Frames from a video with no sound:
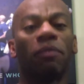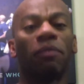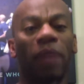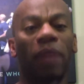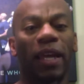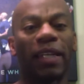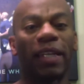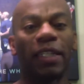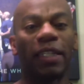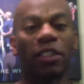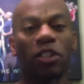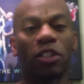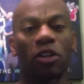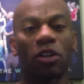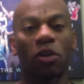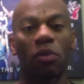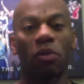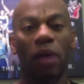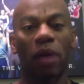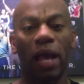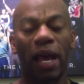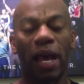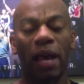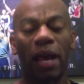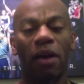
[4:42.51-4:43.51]
I need to know
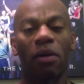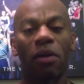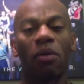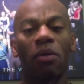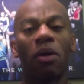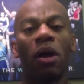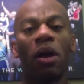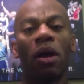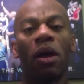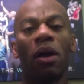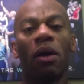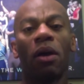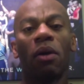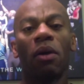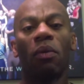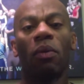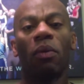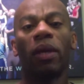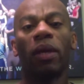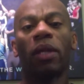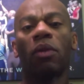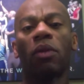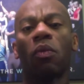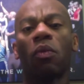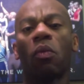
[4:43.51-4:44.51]
how,
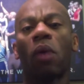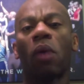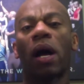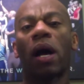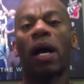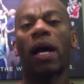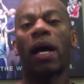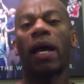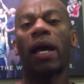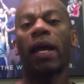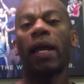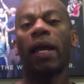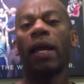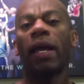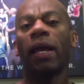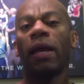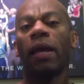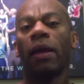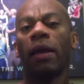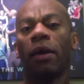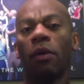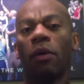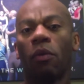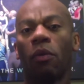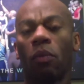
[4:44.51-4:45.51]
when, why,
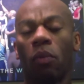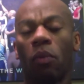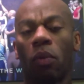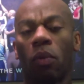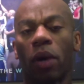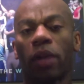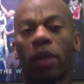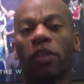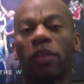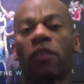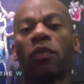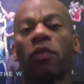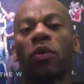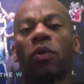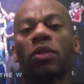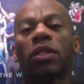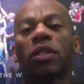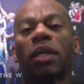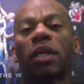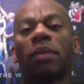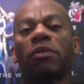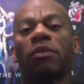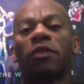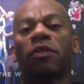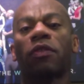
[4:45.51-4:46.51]
where the force
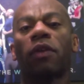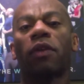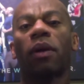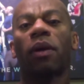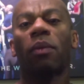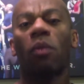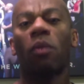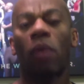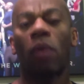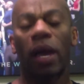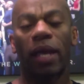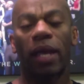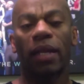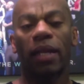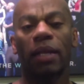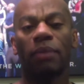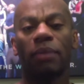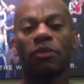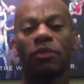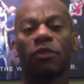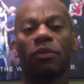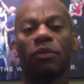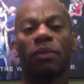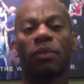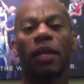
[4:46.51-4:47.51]
comes from, why it
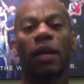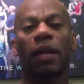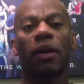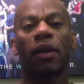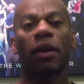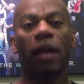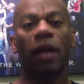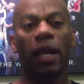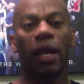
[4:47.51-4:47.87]
comes from there.